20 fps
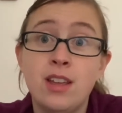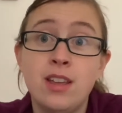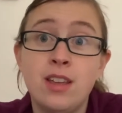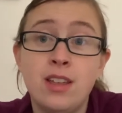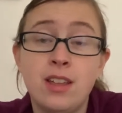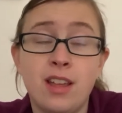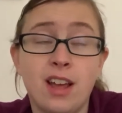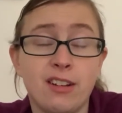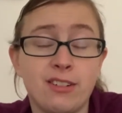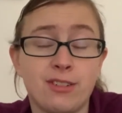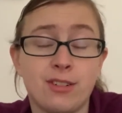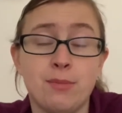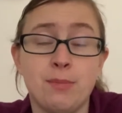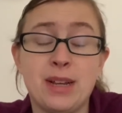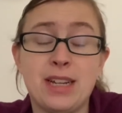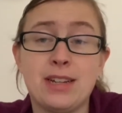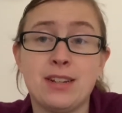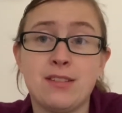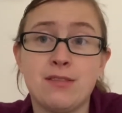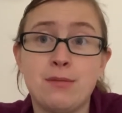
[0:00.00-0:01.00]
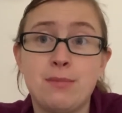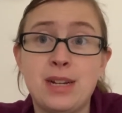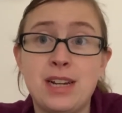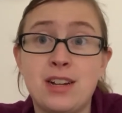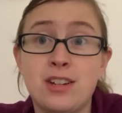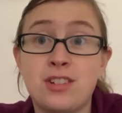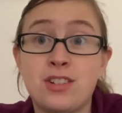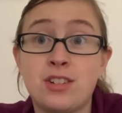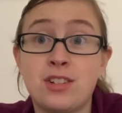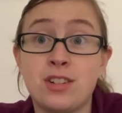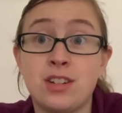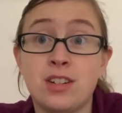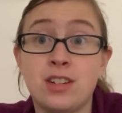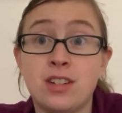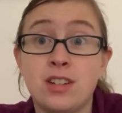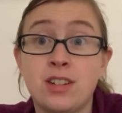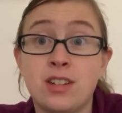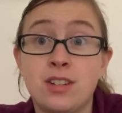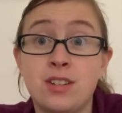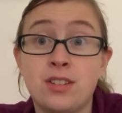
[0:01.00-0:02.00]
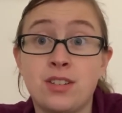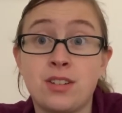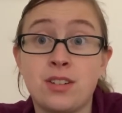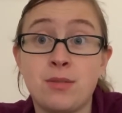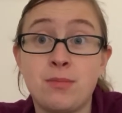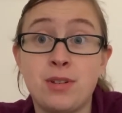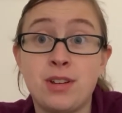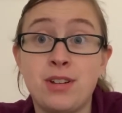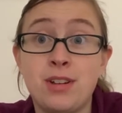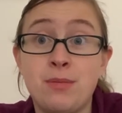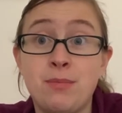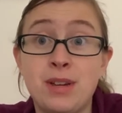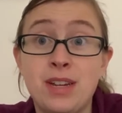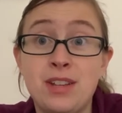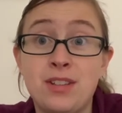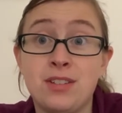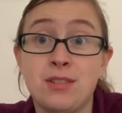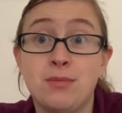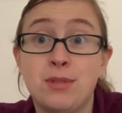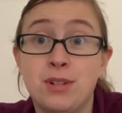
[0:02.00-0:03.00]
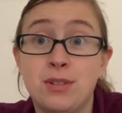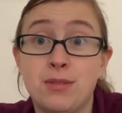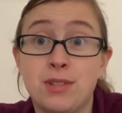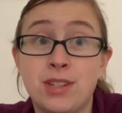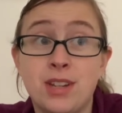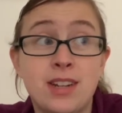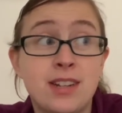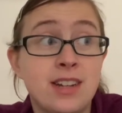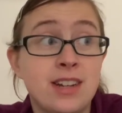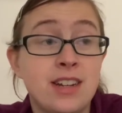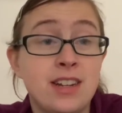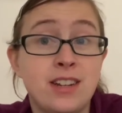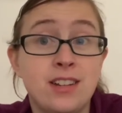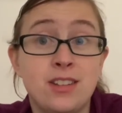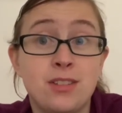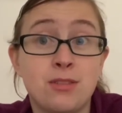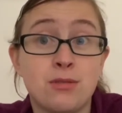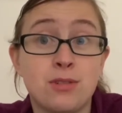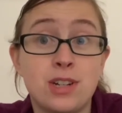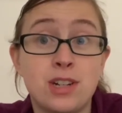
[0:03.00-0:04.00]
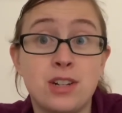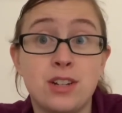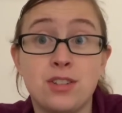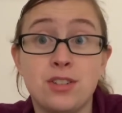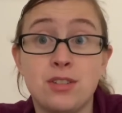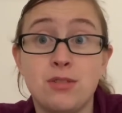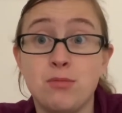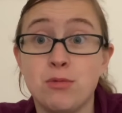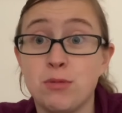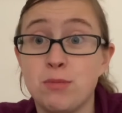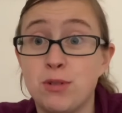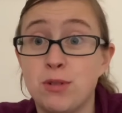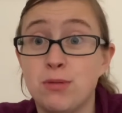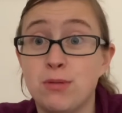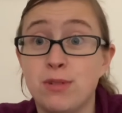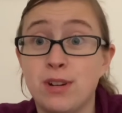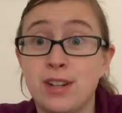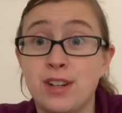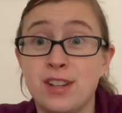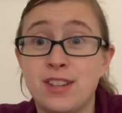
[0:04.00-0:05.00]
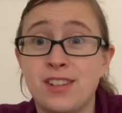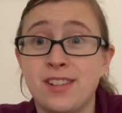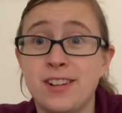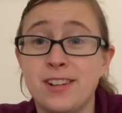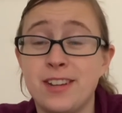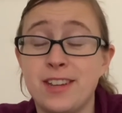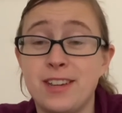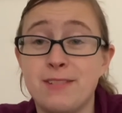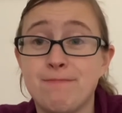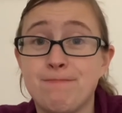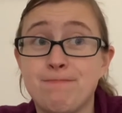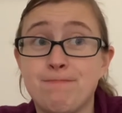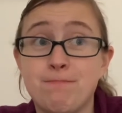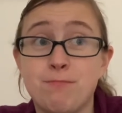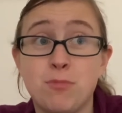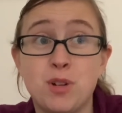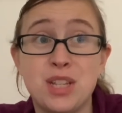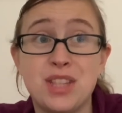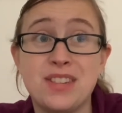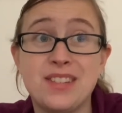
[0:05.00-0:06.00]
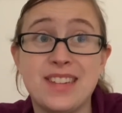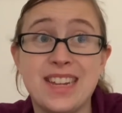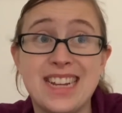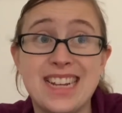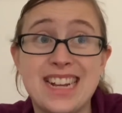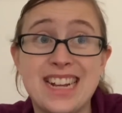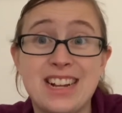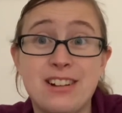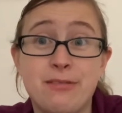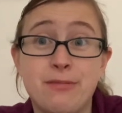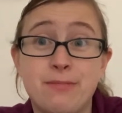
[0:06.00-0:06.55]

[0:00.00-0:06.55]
I've got to make another batch as I've only made some on Saturday and he's already consumed them all, and it's only Wednesday now.